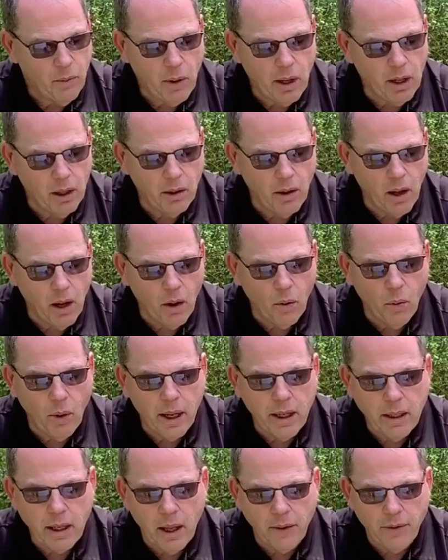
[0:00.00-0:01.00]
went a long
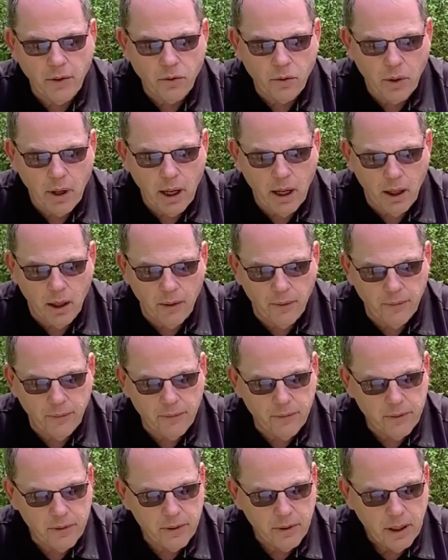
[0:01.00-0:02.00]
way down the trail.
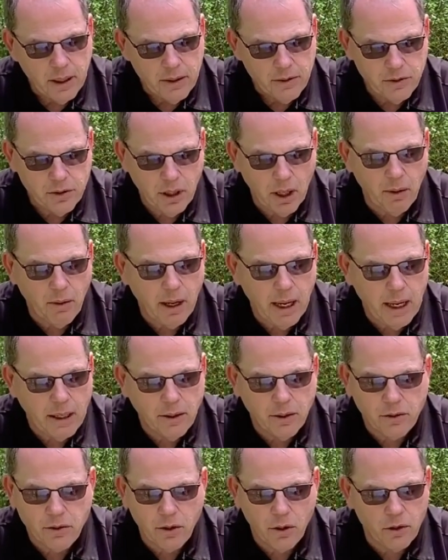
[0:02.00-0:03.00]
Sierra had
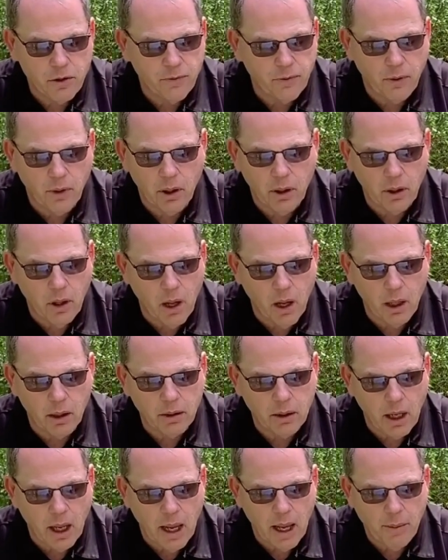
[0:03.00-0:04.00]
to search for a
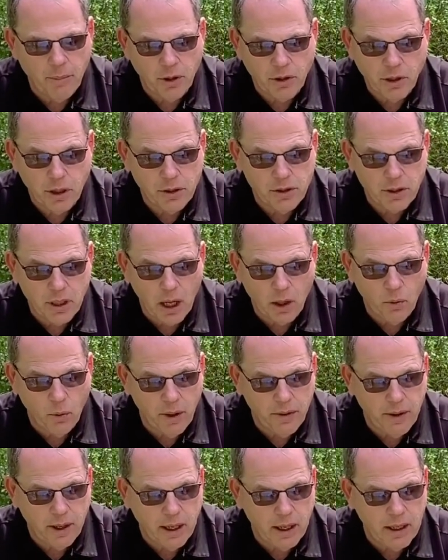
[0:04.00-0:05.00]
long time, but she stuck
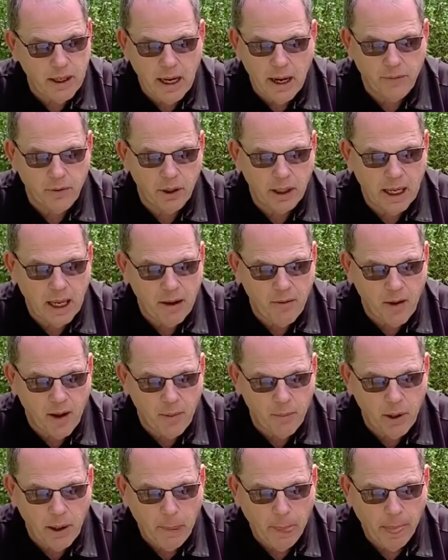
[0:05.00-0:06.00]
with it and never gave
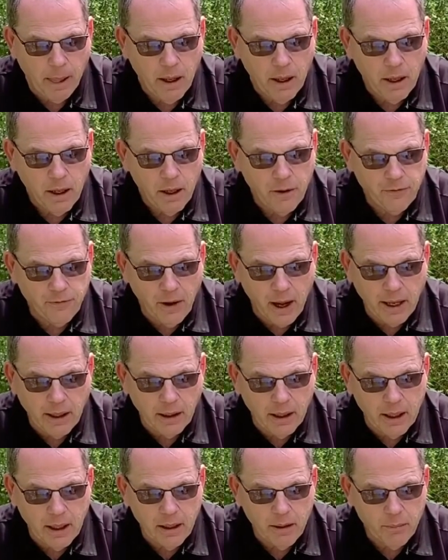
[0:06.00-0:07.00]
up.
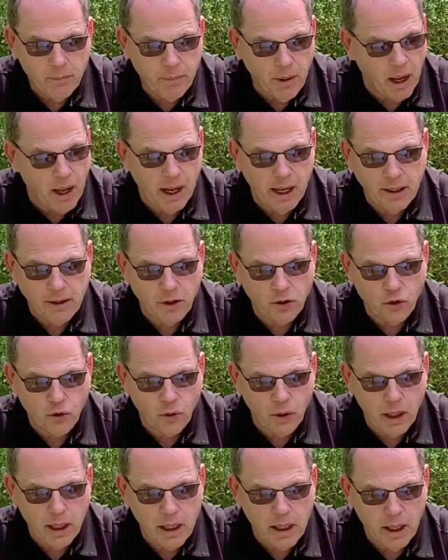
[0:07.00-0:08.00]
Finally, behind a
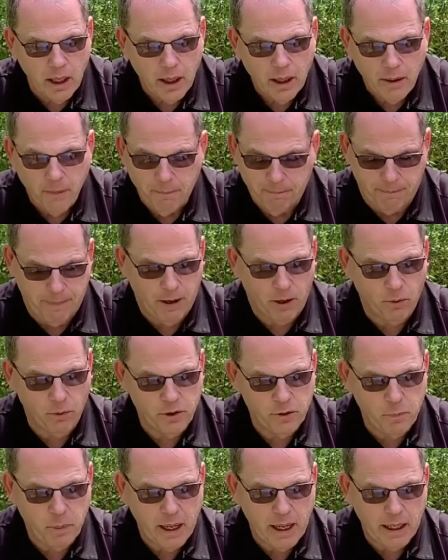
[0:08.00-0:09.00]
tree, there
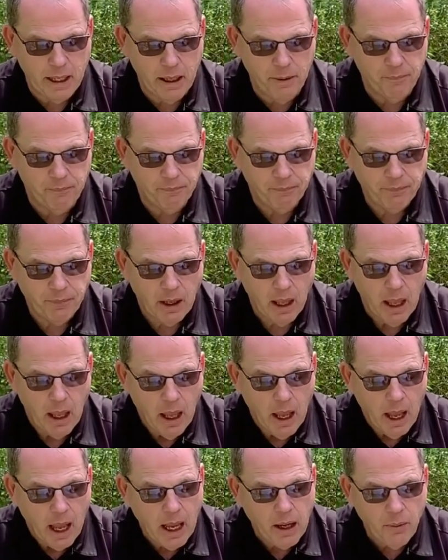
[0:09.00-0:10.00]
was Betty.
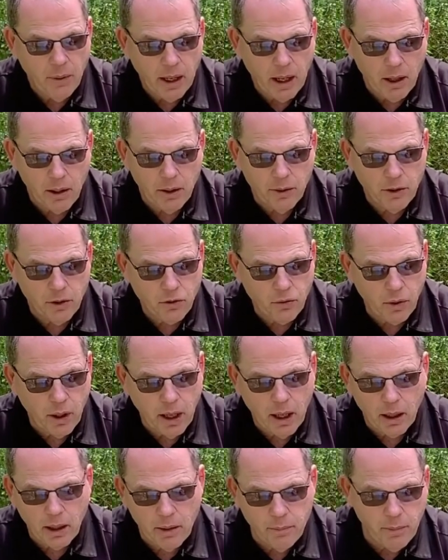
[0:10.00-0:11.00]
I went out on the
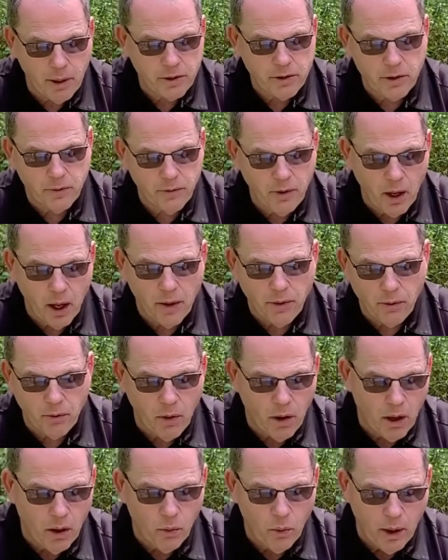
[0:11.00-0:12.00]
trail and must have gone the
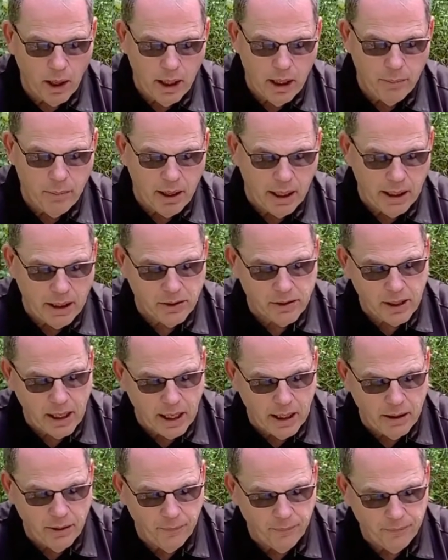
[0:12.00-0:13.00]
wrong way, Betty
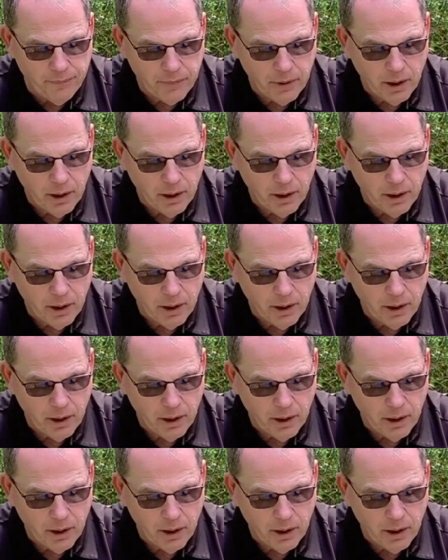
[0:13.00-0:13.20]
said.